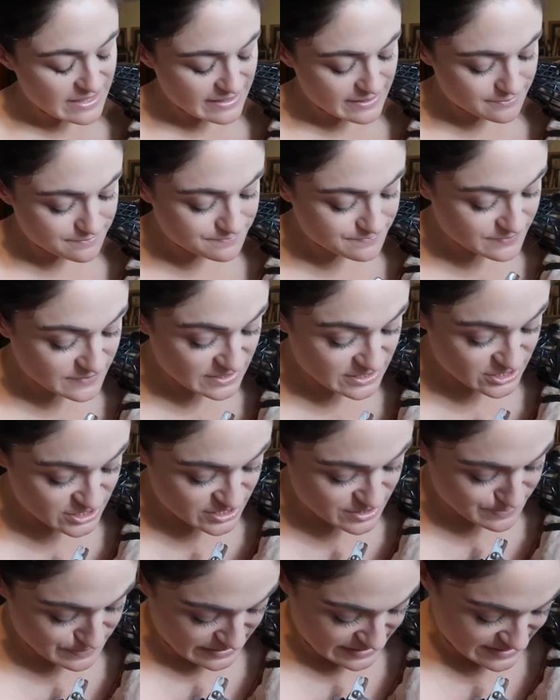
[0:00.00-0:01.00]
Yeah, it
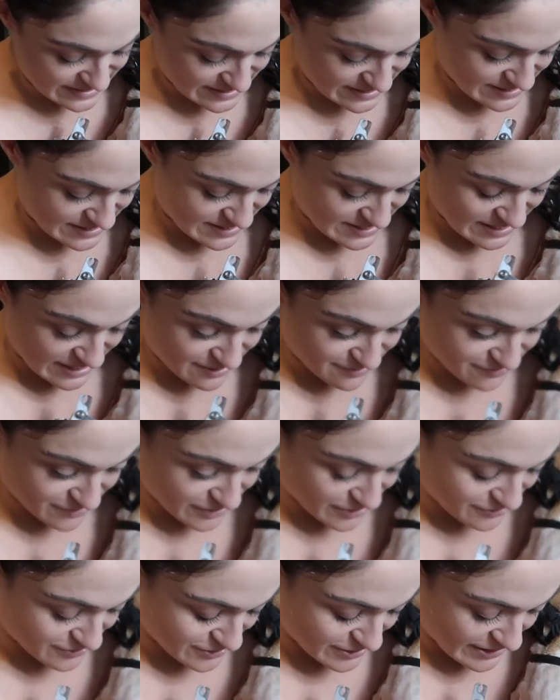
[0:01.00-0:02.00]
just makes it
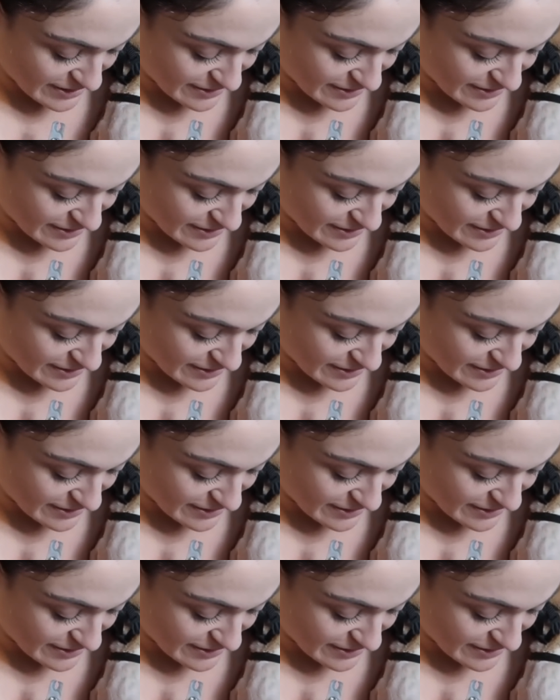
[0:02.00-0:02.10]
safer for